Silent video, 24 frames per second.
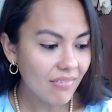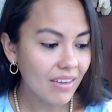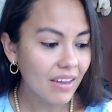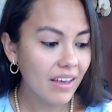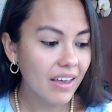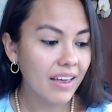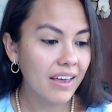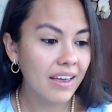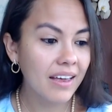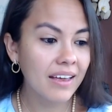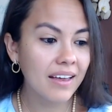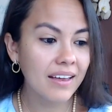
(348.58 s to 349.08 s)

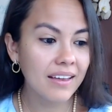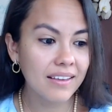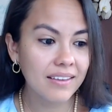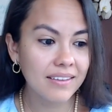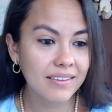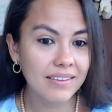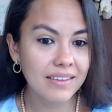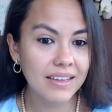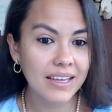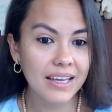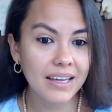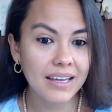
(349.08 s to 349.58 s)

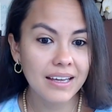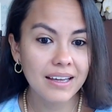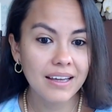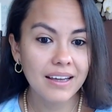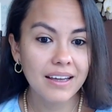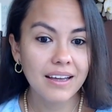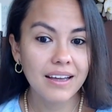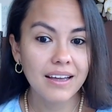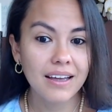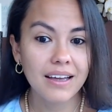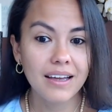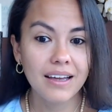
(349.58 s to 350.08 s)
and
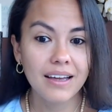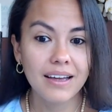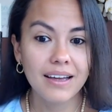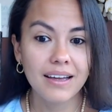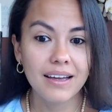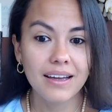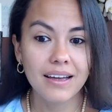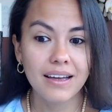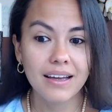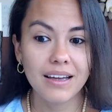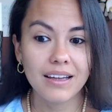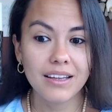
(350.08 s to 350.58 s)

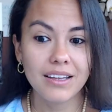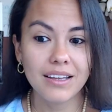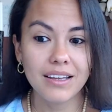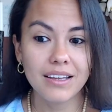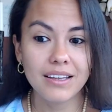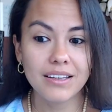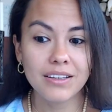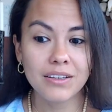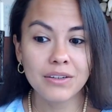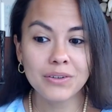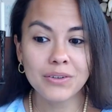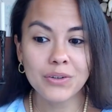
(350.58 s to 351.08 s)

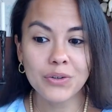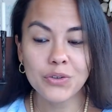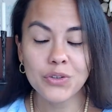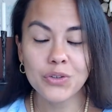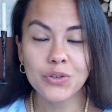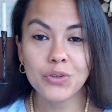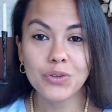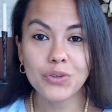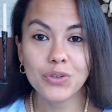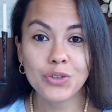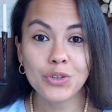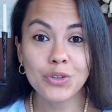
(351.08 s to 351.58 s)

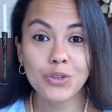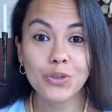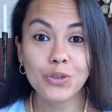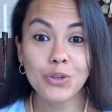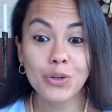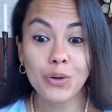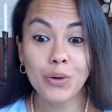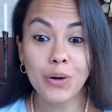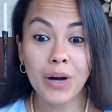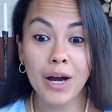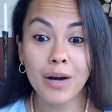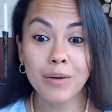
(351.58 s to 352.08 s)
you
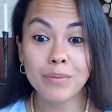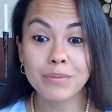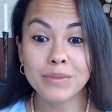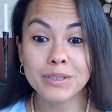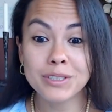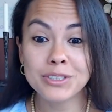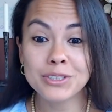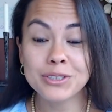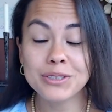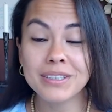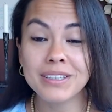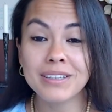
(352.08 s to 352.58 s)
know how
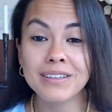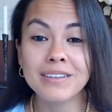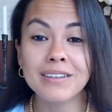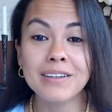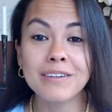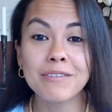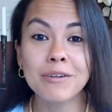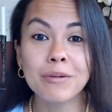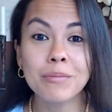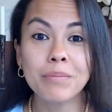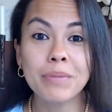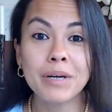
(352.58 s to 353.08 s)
much you can love
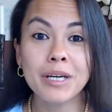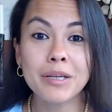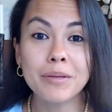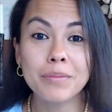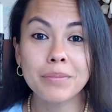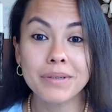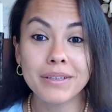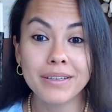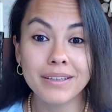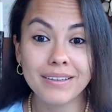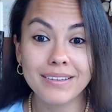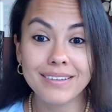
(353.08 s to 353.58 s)
a
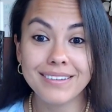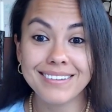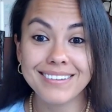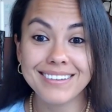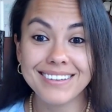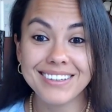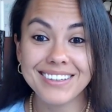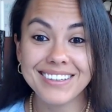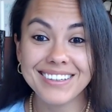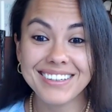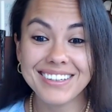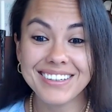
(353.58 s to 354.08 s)
baby
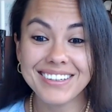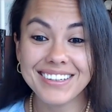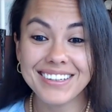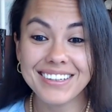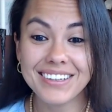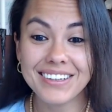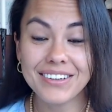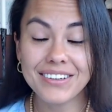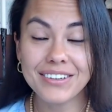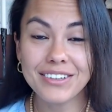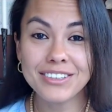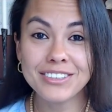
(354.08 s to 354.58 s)

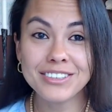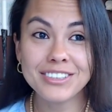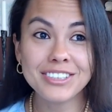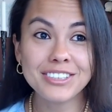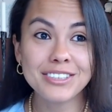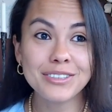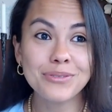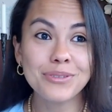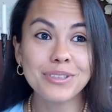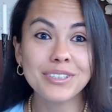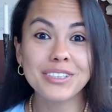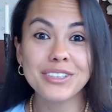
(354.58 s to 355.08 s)

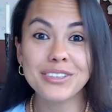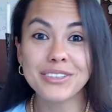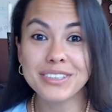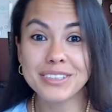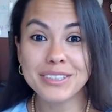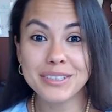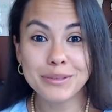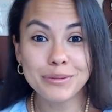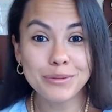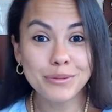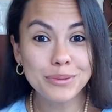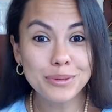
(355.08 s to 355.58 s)
just when they're in
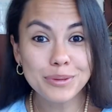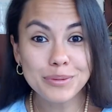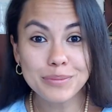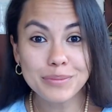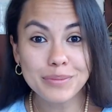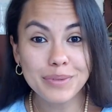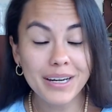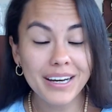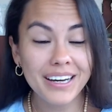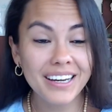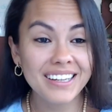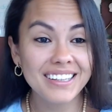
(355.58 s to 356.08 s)
the womb
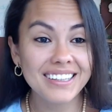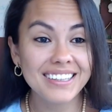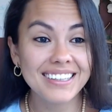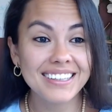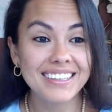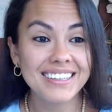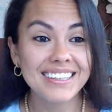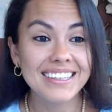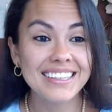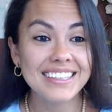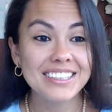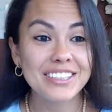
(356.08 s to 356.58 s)
and
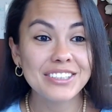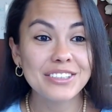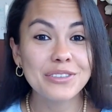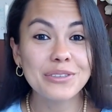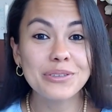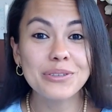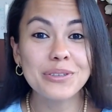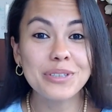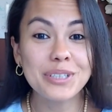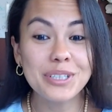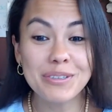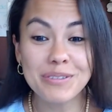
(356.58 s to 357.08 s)
you
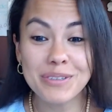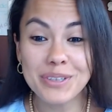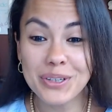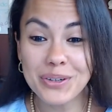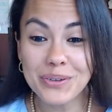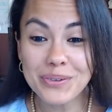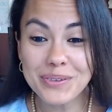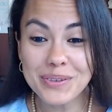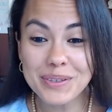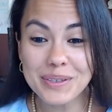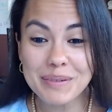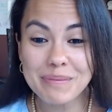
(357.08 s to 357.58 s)
don't even
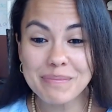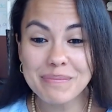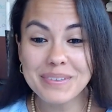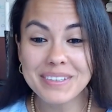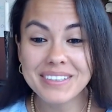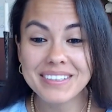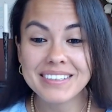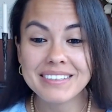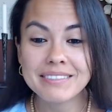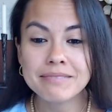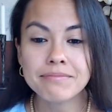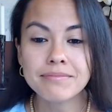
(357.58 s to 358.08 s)
know them,
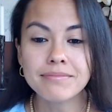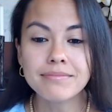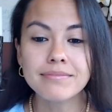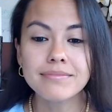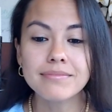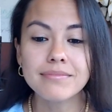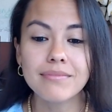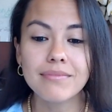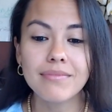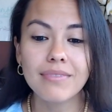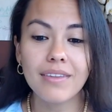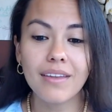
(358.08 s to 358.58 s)

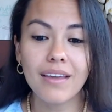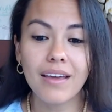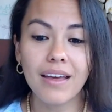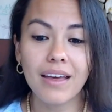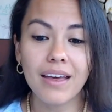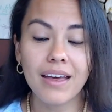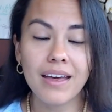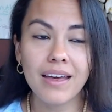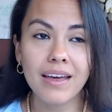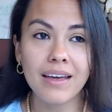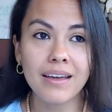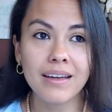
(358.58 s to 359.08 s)

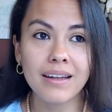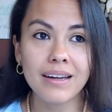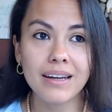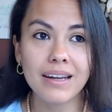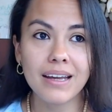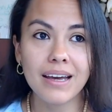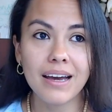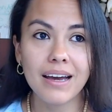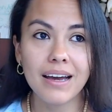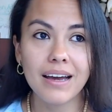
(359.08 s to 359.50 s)
and